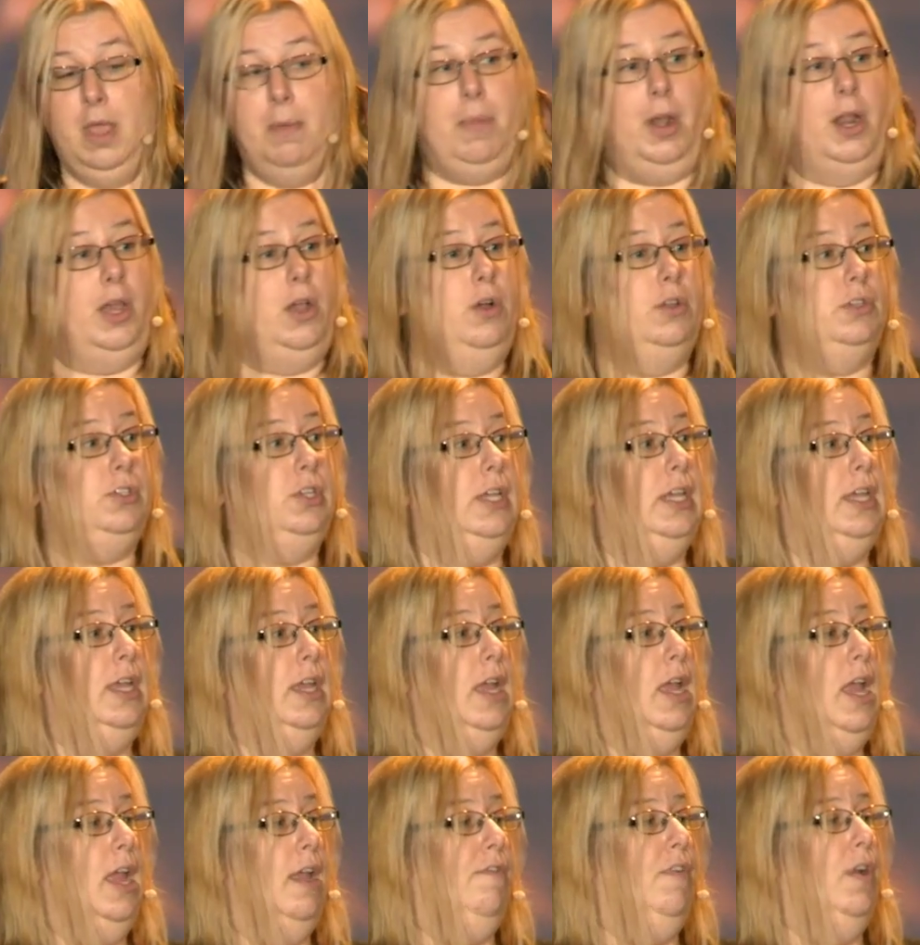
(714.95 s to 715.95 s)
but I got to
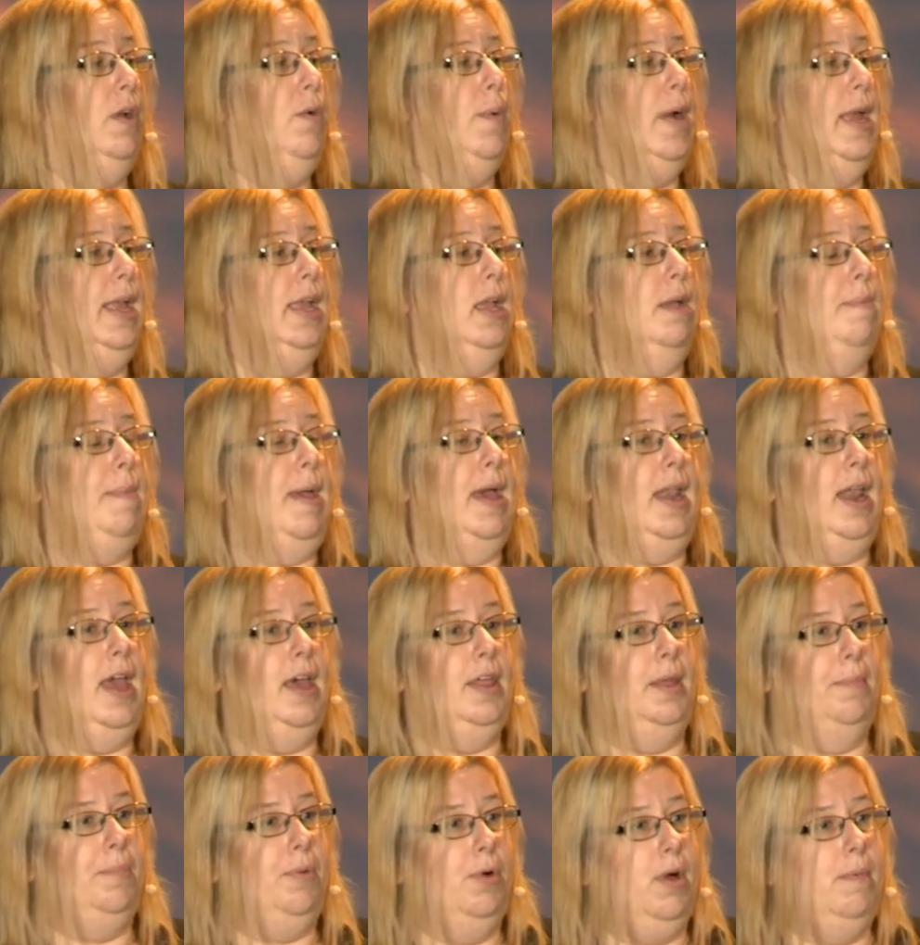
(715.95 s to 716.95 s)
hear every week about
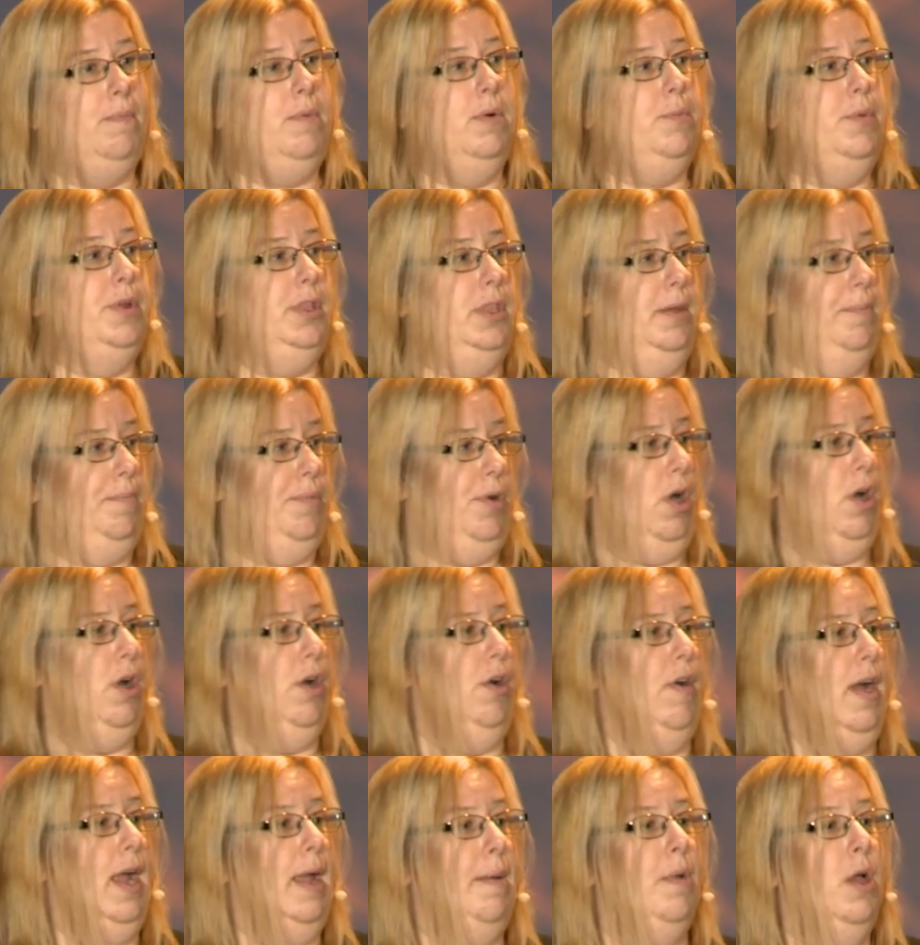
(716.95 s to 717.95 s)
how the problem with the
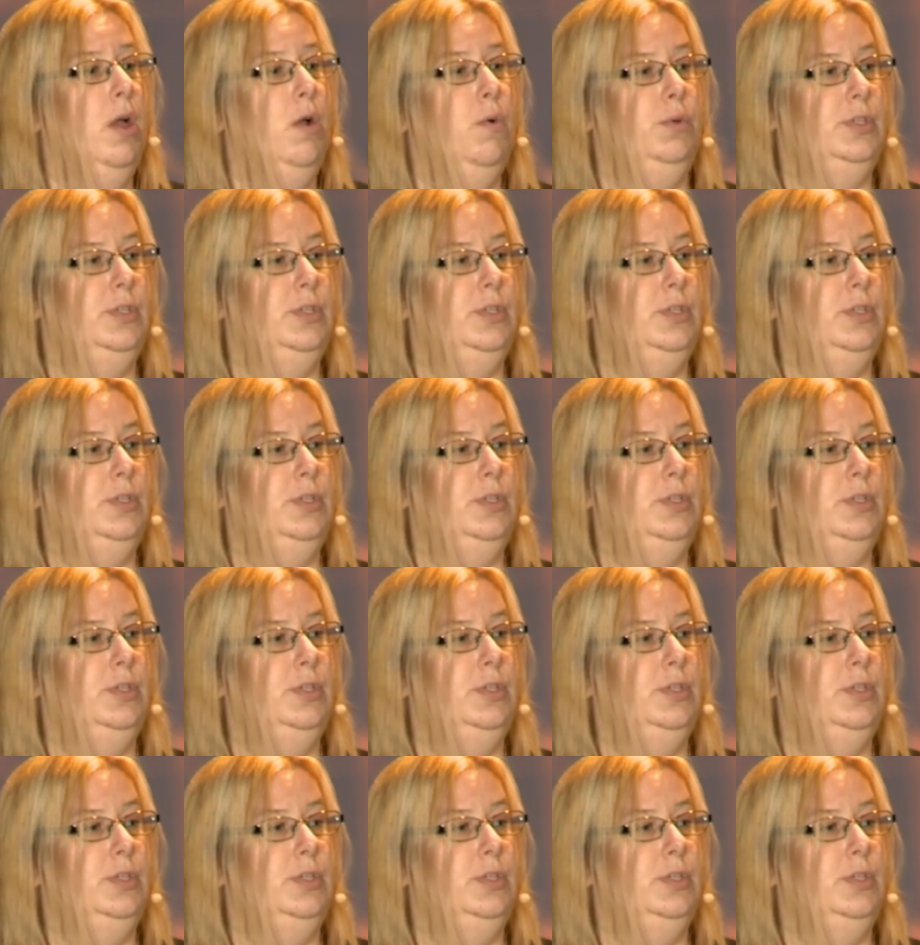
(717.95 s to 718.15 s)
program